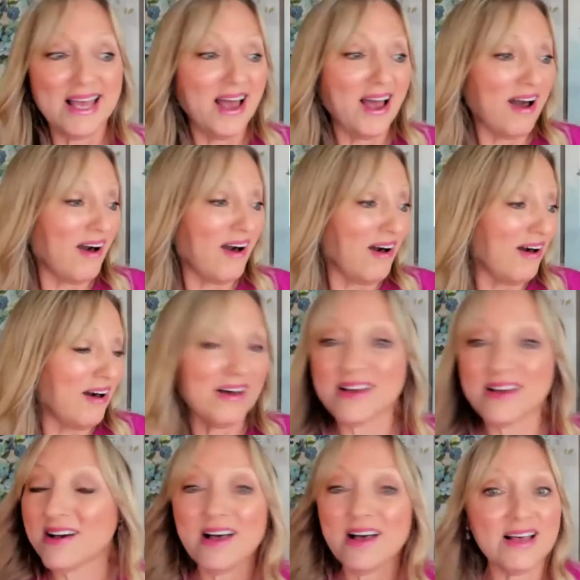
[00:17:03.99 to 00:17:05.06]

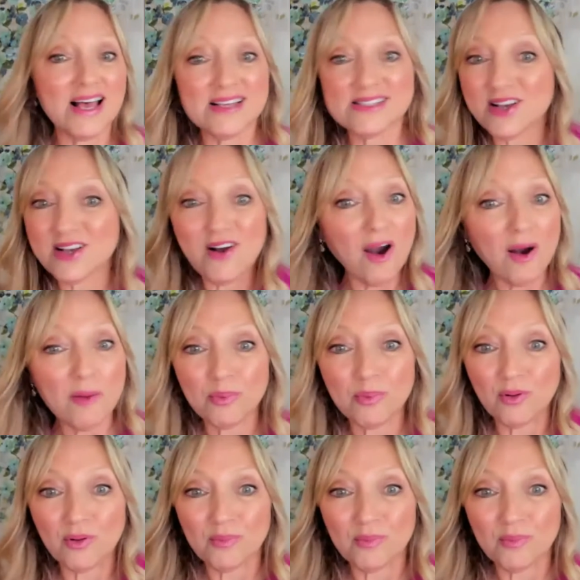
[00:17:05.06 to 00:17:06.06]
as a couple,